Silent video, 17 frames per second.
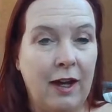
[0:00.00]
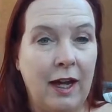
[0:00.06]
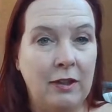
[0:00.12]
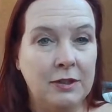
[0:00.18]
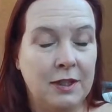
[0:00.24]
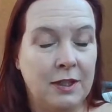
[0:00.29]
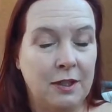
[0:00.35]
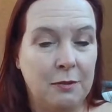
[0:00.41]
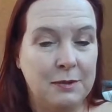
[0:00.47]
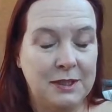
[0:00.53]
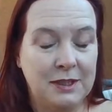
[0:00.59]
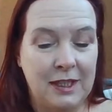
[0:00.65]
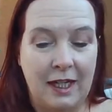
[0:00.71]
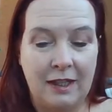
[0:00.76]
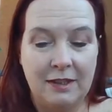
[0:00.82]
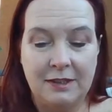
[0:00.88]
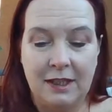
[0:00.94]
your house
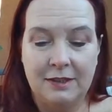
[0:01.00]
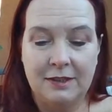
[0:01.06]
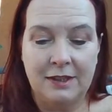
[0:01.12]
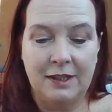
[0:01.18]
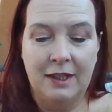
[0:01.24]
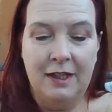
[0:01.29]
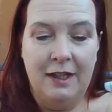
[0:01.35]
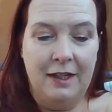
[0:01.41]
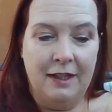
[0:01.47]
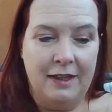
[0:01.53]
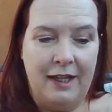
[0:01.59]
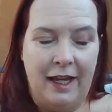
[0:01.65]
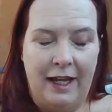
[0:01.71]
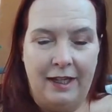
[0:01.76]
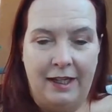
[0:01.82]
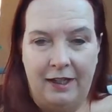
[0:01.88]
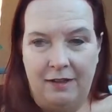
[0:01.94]
thermostat does,
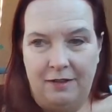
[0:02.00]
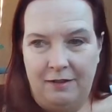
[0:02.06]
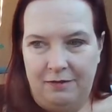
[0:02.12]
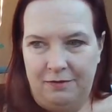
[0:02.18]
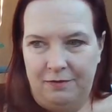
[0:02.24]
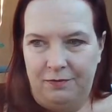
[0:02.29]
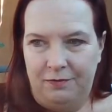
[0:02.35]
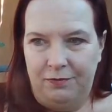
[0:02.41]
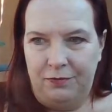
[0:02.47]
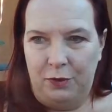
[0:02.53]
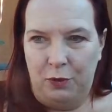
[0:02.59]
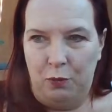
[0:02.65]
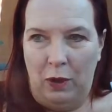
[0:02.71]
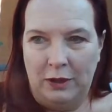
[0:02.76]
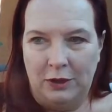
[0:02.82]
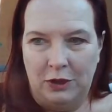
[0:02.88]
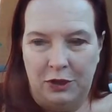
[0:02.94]
that it
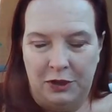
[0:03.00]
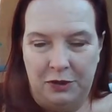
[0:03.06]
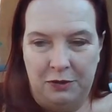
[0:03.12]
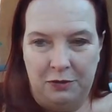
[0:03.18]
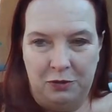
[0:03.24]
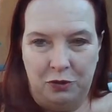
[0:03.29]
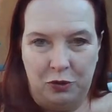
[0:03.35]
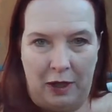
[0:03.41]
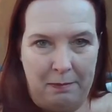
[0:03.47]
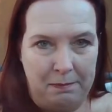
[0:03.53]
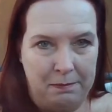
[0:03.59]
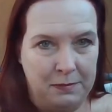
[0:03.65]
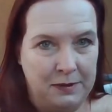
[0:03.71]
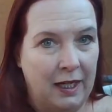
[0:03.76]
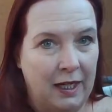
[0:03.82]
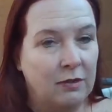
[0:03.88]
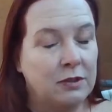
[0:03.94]
once you
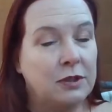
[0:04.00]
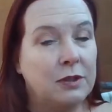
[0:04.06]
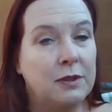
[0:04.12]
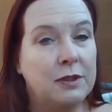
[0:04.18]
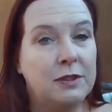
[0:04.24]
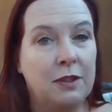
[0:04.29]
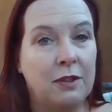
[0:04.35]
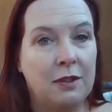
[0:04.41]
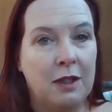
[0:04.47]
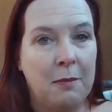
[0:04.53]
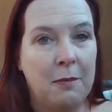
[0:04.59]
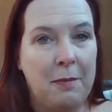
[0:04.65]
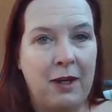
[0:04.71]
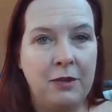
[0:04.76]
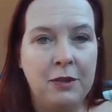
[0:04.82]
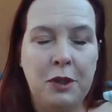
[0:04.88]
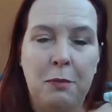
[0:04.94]
drop down to a certain
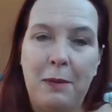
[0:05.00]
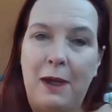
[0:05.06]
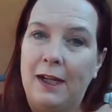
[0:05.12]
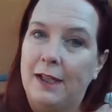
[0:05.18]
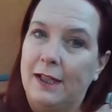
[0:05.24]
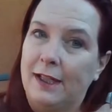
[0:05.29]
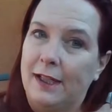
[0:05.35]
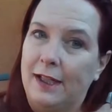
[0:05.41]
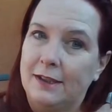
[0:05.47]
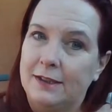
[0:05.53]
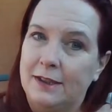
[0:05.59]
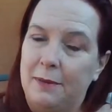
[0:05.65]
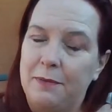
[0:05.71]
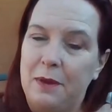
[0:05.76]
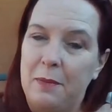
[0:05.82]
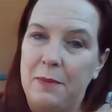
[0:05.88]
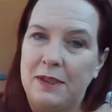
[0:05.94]
amount, your body kicks
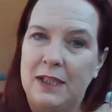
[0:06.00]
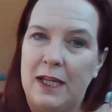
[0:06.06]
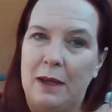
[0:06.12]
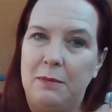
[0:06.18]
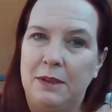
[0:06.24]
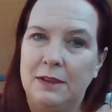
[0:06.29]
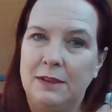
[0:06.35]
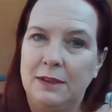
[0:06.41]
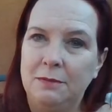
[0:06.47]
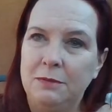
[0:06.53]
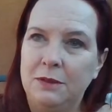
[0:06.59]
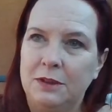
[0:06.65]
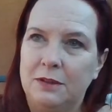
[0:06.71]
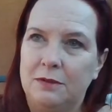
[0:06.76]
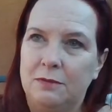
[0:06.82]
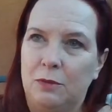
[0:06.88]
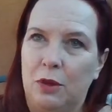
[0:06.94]
up the metabolism
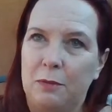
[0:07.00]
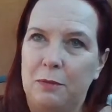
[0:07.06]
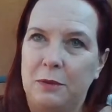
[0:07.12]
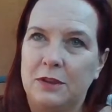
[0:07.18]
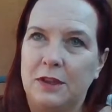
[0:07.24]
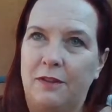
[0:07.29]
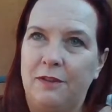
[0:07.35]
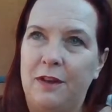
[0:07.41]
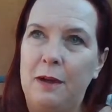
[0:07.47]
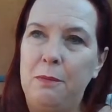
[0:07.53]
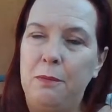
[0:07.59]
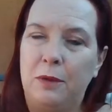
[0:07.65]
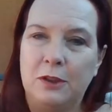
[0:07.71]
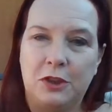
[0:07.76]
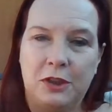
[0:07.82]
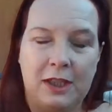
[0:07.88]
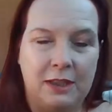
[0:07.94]
to warm yourself up.
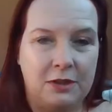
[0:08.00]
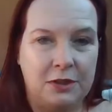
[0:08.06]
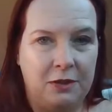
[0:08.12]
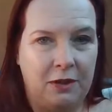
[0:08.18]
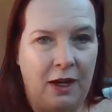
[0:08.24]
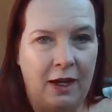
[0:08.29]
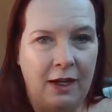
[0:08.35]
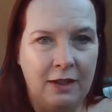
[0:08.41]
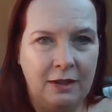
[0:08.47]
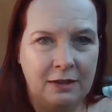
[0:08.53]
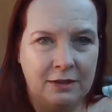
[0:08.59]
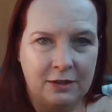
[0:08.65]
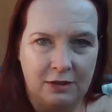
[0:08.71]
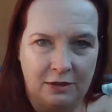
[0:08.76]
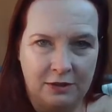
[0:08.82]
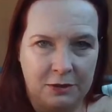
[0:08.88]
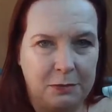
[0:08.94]
Once you get too hot, it
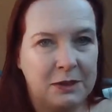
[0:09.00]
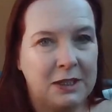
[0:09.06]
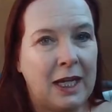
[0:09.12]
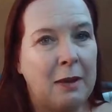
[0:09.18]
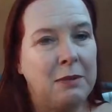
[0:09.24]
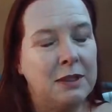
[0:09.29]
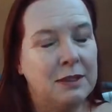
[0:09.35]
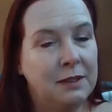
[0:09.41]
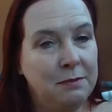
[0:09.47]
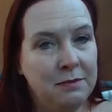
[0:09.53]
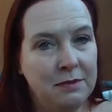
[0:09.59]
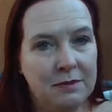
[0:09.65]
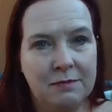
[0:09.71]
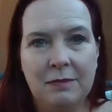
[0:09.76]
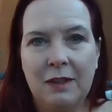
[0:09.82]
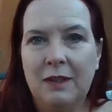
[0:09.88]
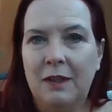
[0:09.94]
slows metabolism,
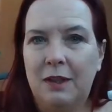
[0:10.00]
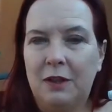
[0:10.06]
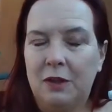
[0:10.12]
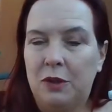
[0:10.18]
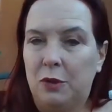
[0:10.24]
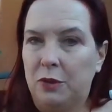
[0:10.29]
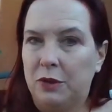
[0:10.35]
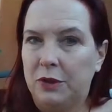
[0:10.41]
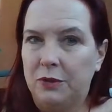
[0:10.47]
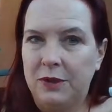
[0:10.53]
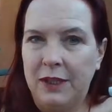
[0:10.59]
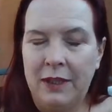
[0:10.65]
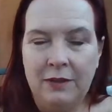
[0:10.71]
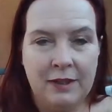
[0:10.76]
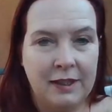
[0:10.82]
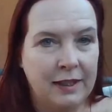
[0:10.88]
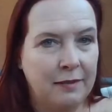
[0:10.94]
cool you
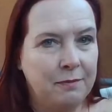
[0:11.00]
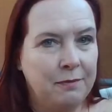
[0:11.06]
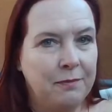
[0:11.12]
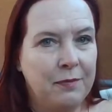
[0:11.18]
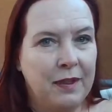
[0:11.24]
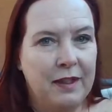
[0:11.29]
down again.